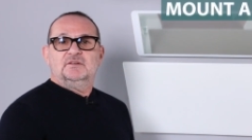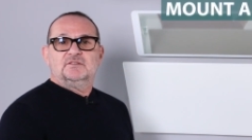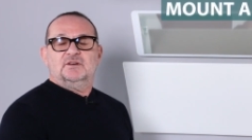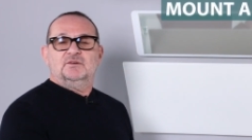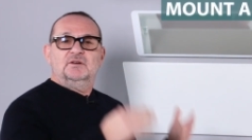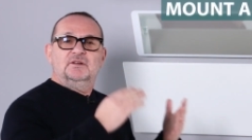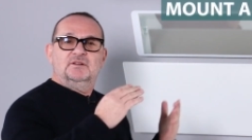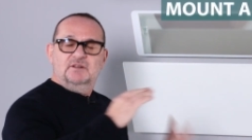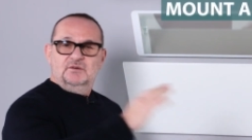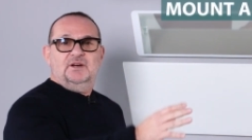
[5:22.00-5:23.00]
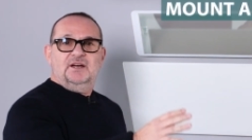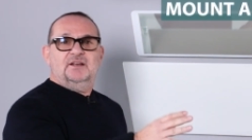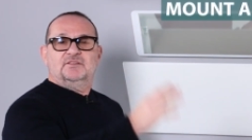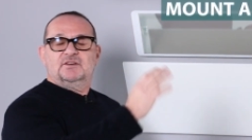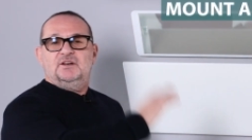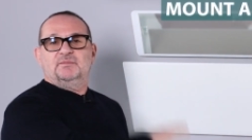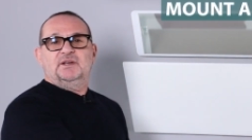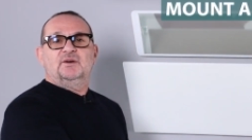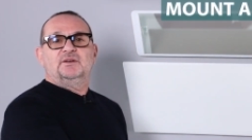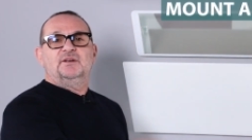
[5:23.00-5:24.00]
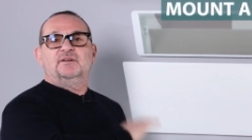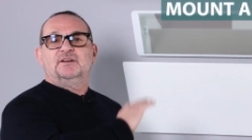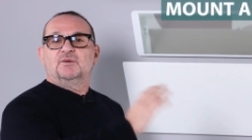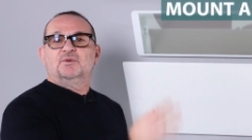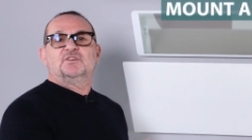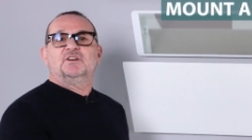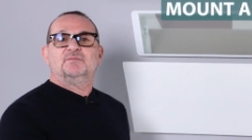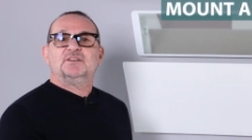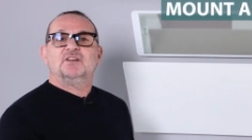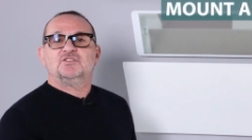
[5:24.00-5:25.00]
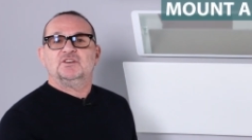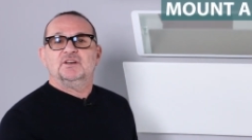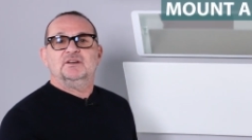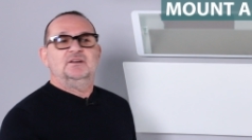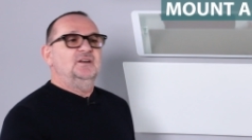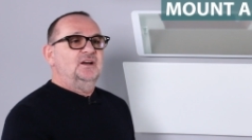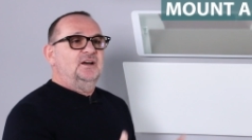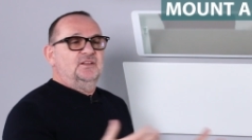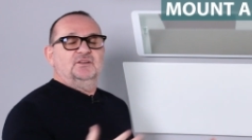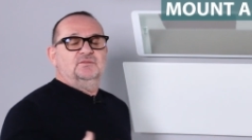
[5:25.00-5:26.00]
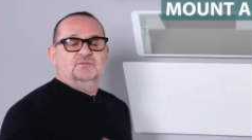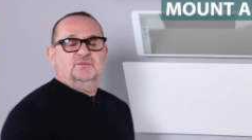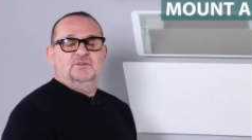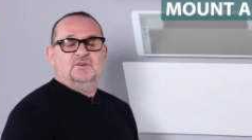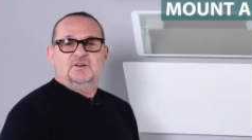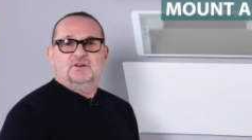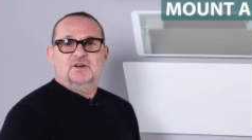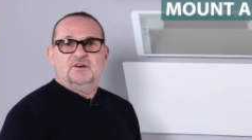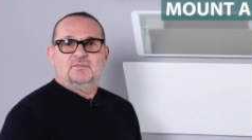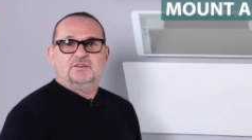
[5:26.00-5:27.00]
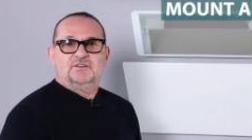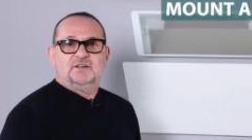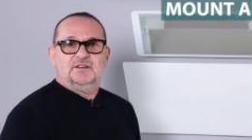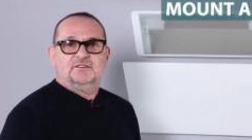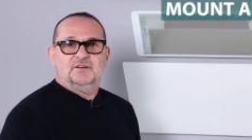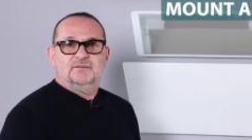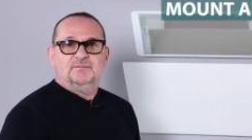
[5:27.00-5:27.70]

So no hands are going to be going near it, no one's going to be touching it, and then you've got an, an amazing heater.